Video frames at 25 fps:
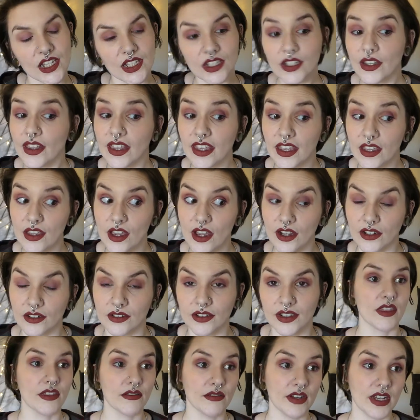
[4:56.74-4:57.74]
The there you go.
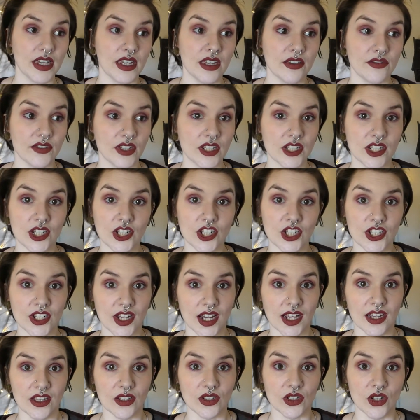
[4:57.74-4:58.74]
Three vintage
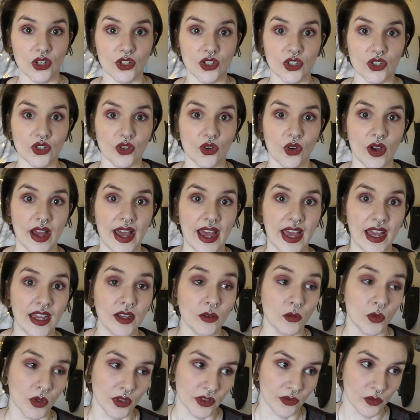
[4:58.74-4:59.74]
styles on short hair,
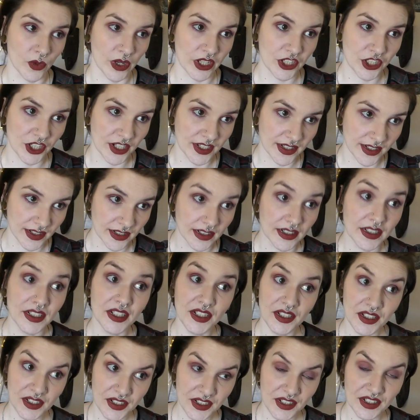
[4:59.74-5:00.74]
one of which is
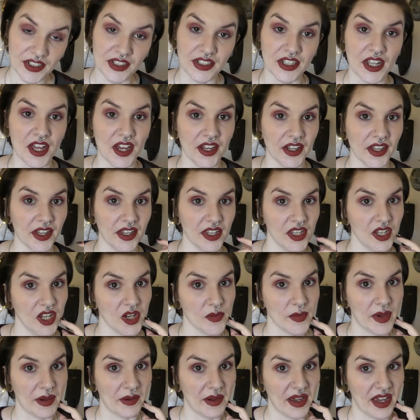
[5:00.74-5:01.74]
lying
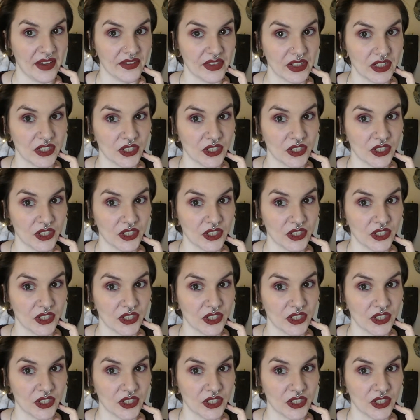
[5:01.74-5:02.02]
about having